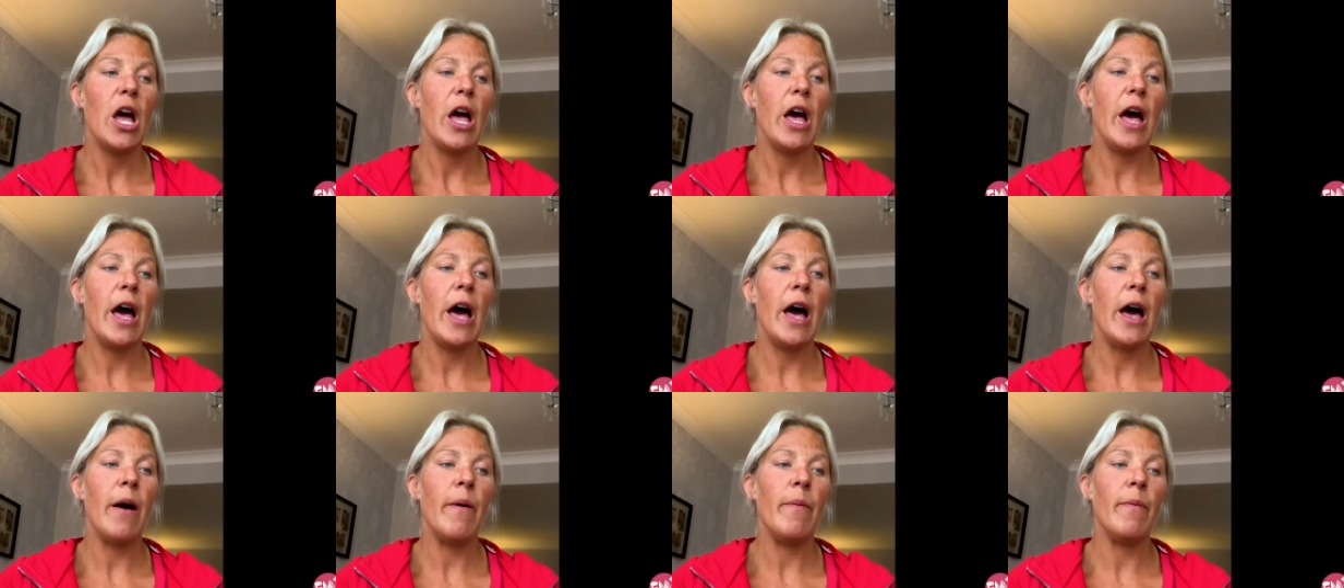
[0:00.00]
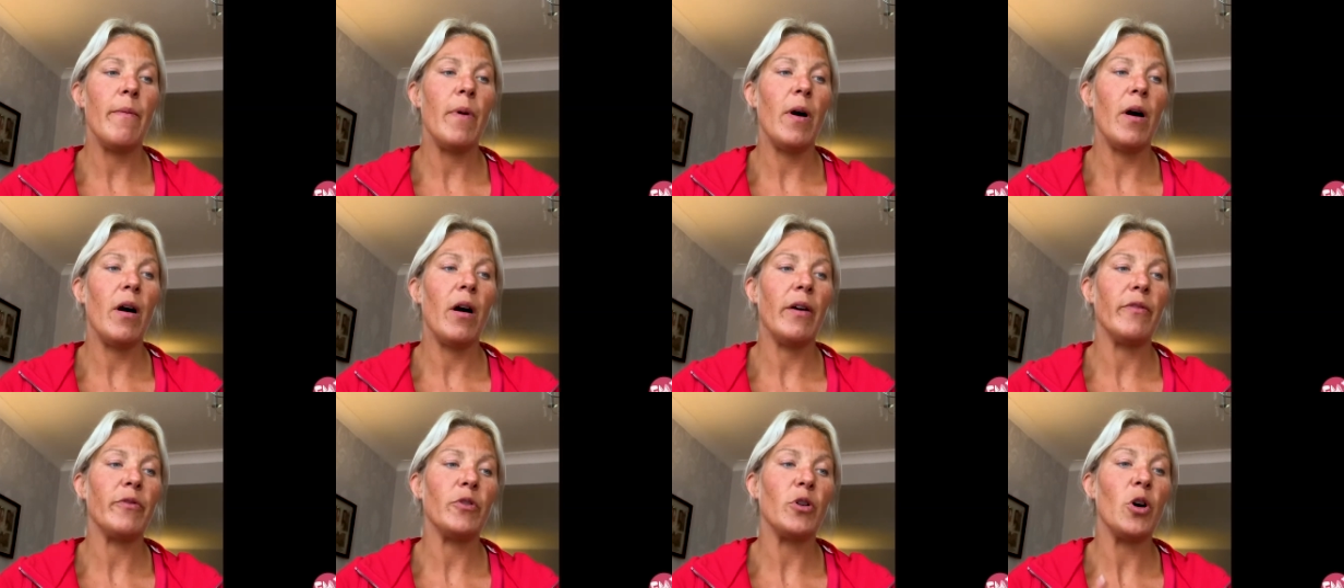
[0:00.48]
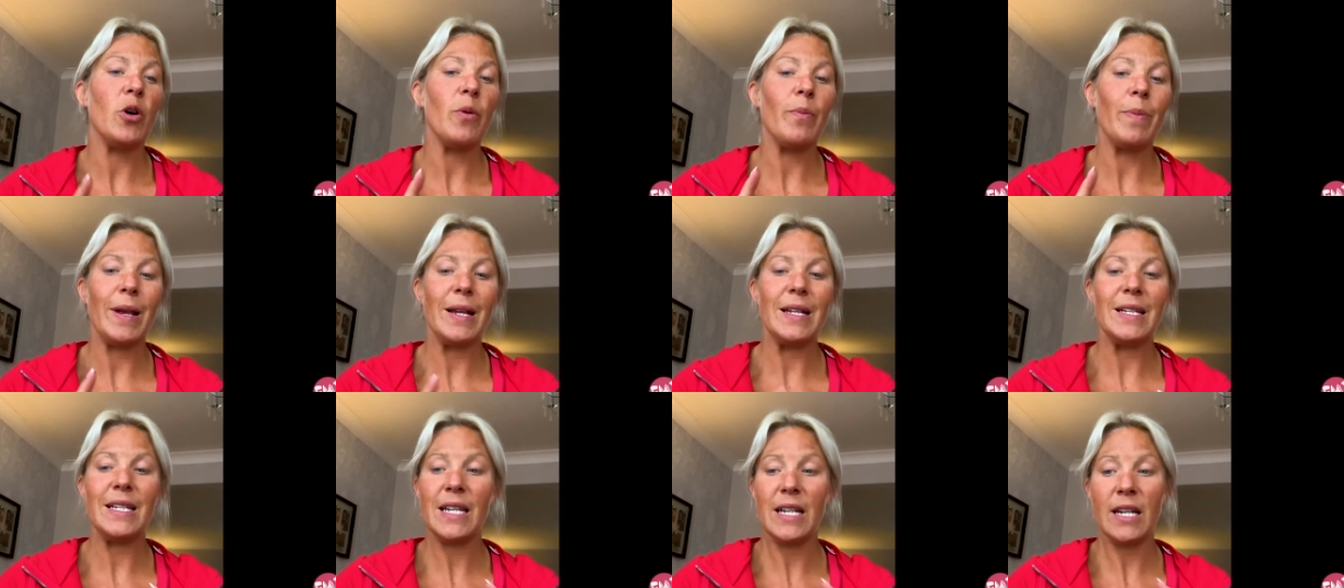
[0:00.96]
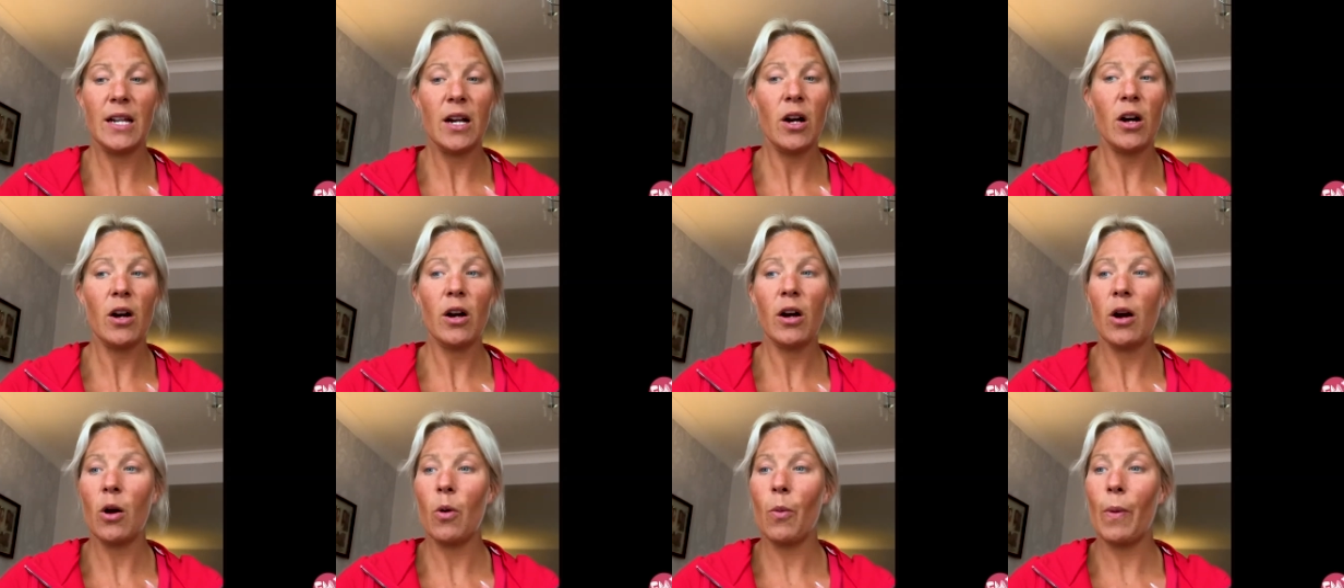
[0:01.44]
I've got a big
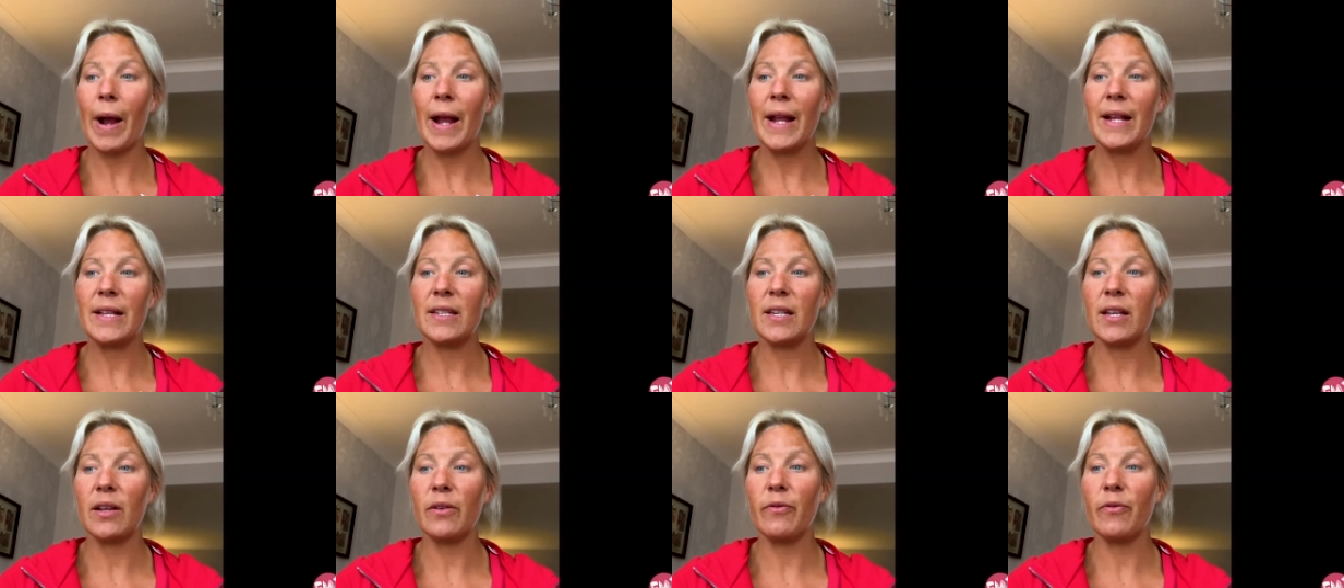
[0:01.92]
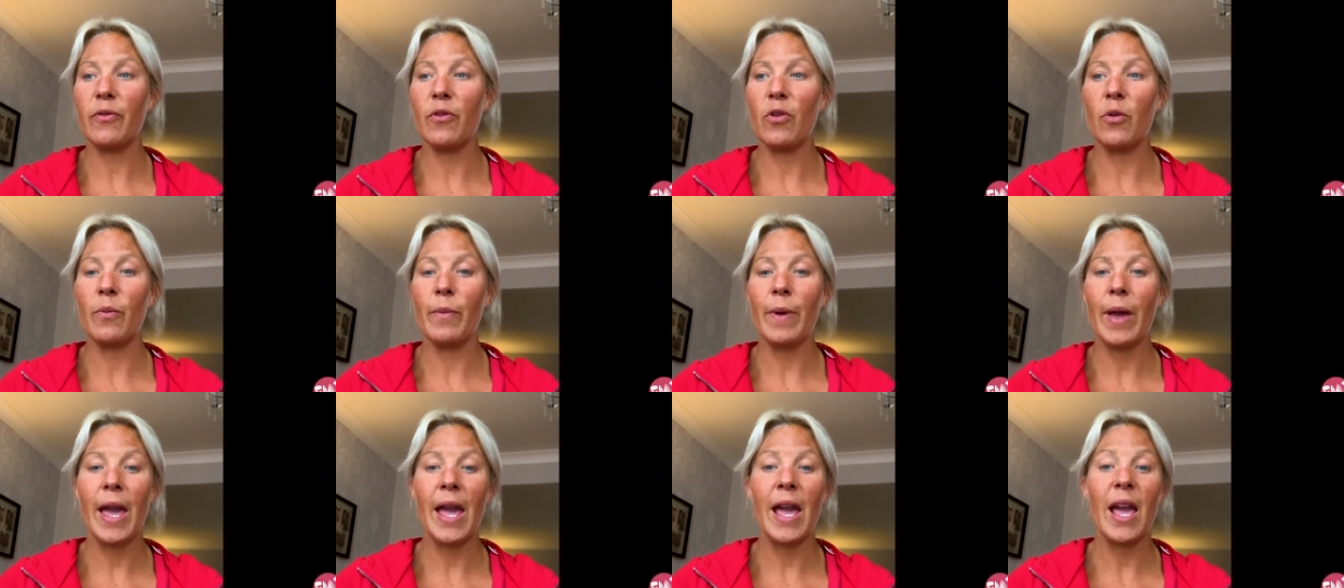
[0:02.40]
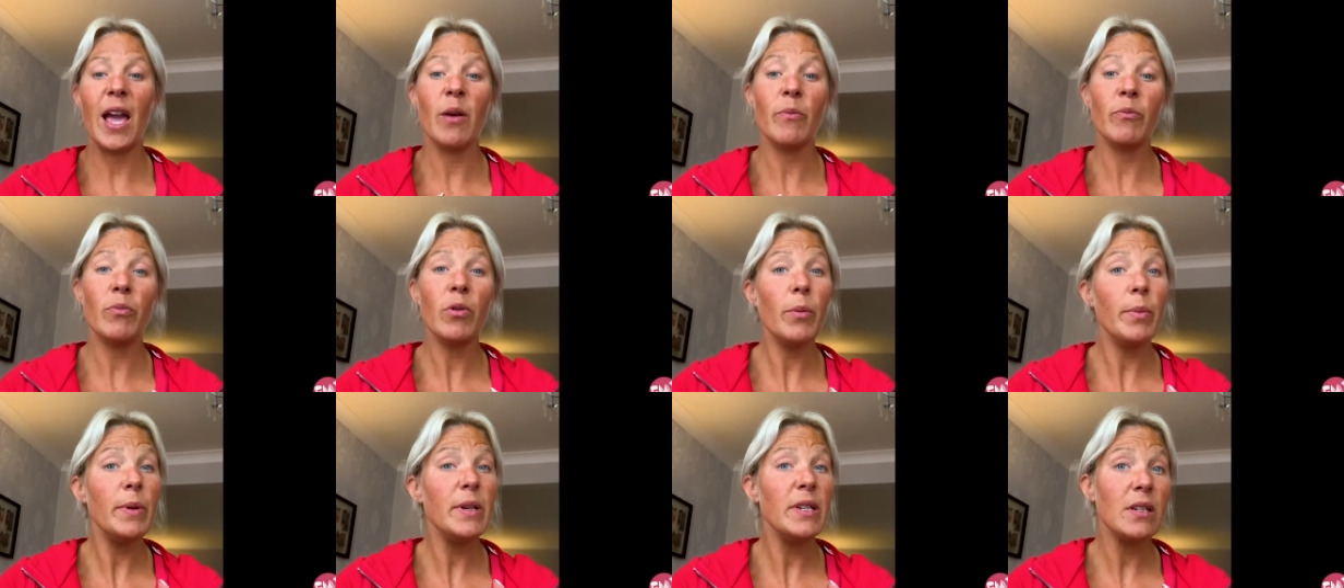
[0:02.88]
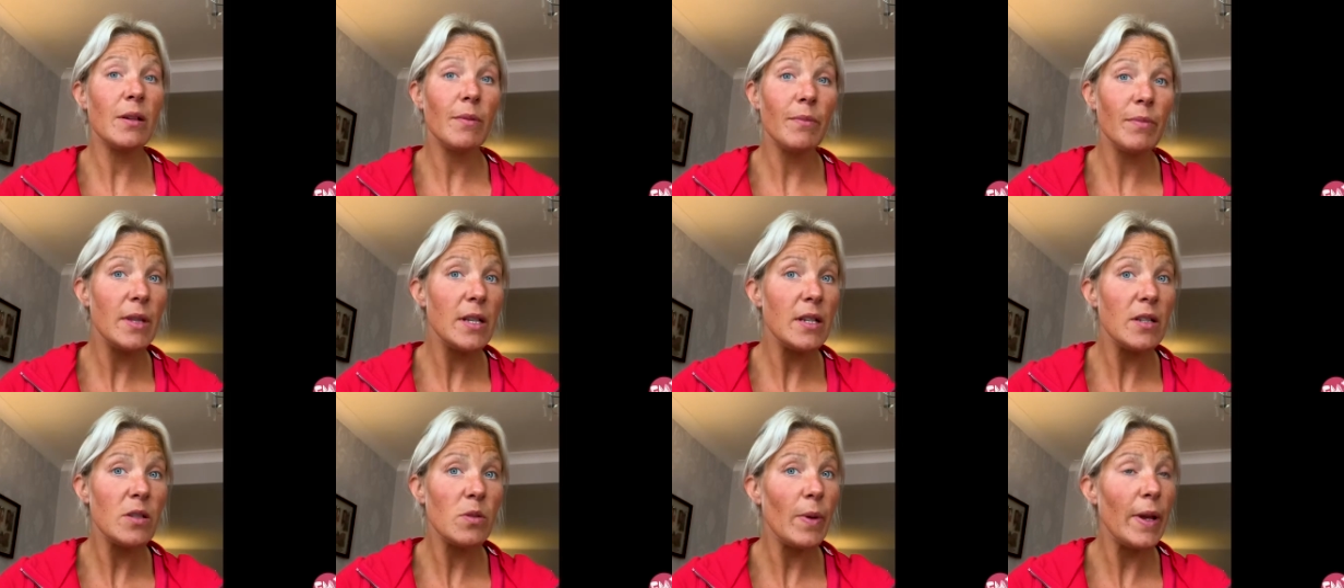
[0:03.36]
dinner awaiting for me and probably
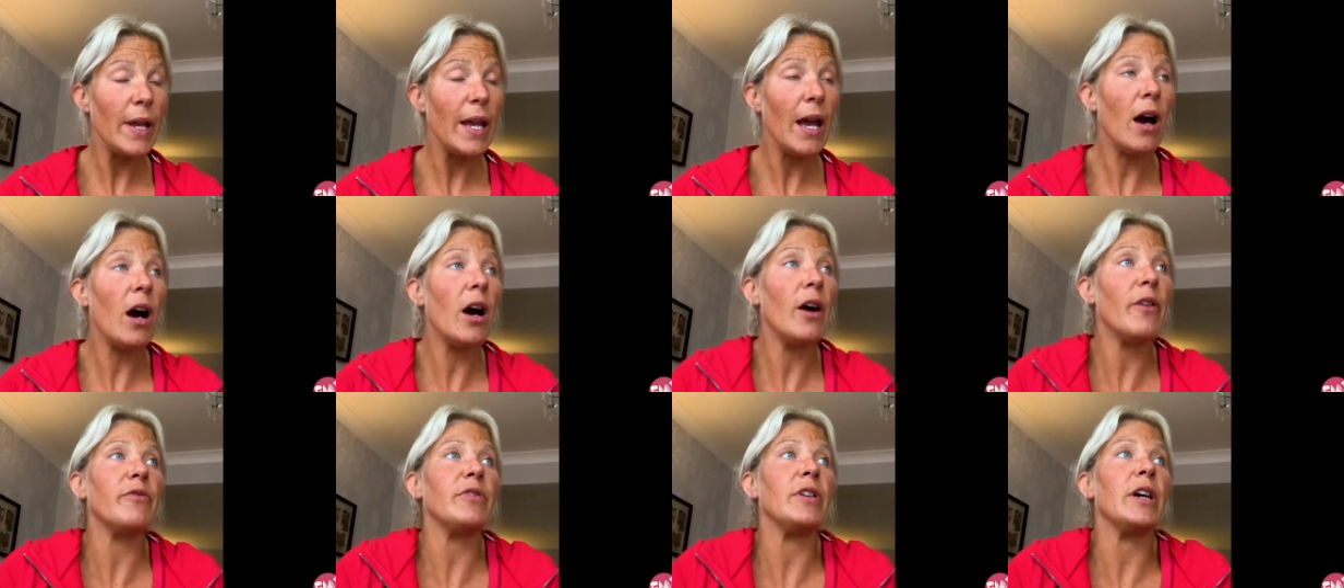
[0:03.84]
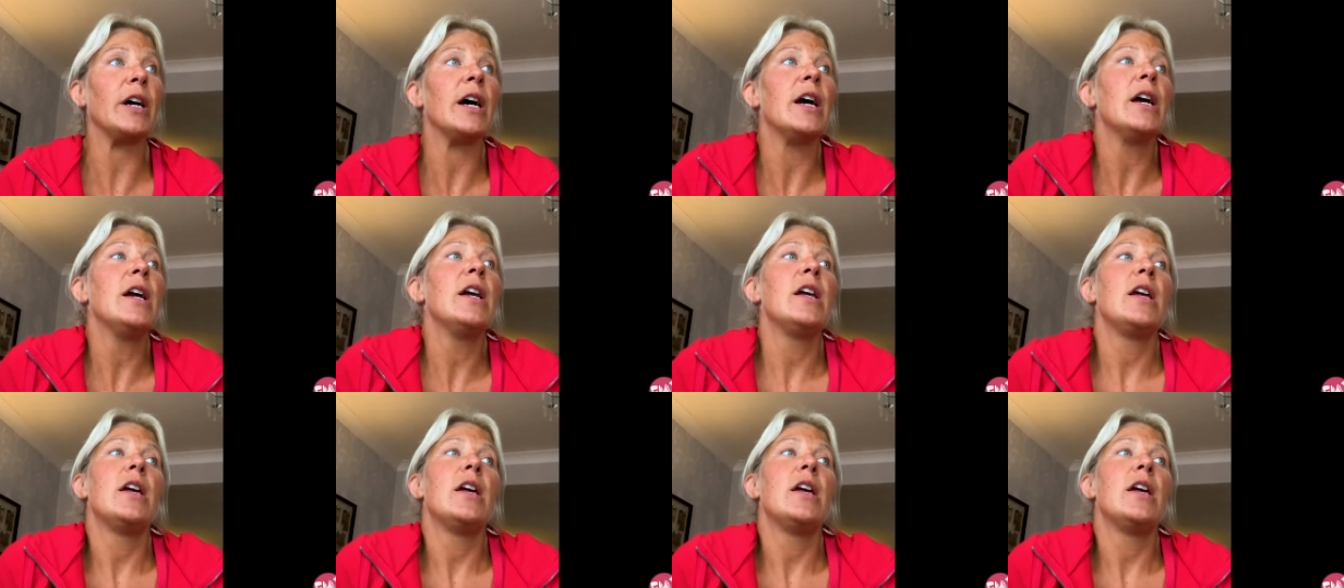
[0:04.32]
something sweet after.